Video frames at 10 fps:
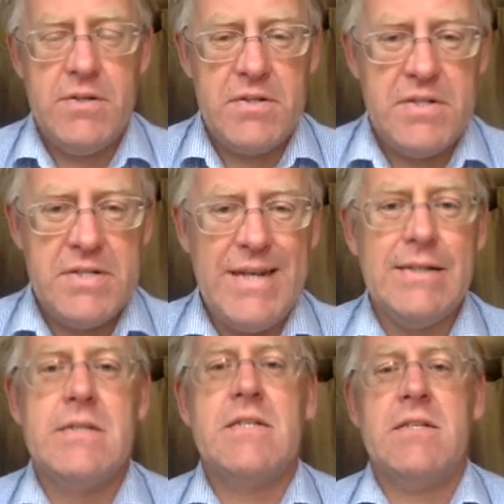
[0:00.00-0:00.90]

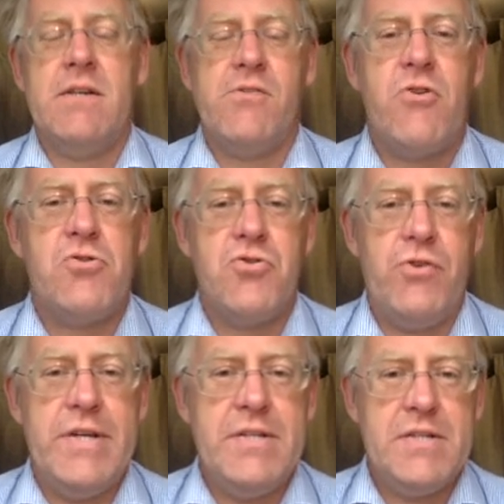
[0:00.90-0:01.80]
sells uh,
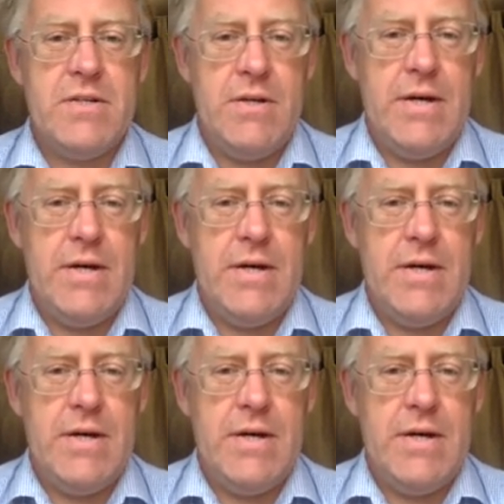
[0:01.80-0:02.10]
groceries